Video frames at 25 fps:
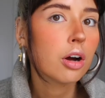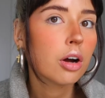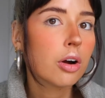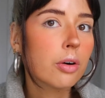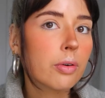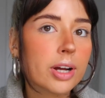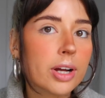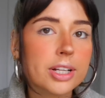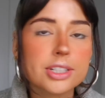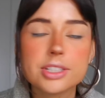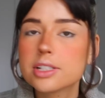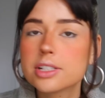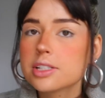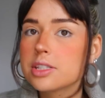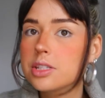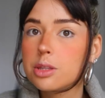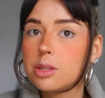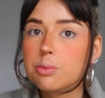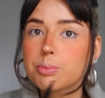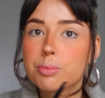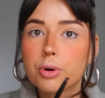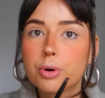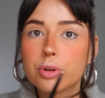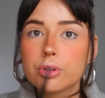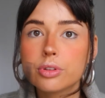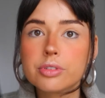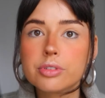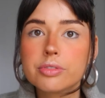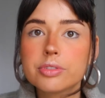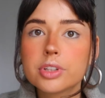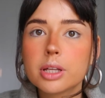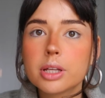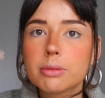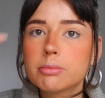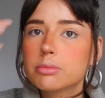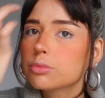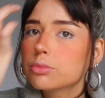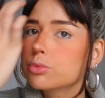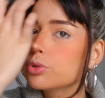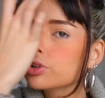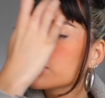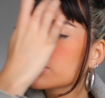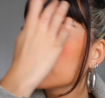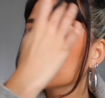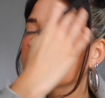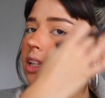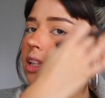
Alright, just did both of them, really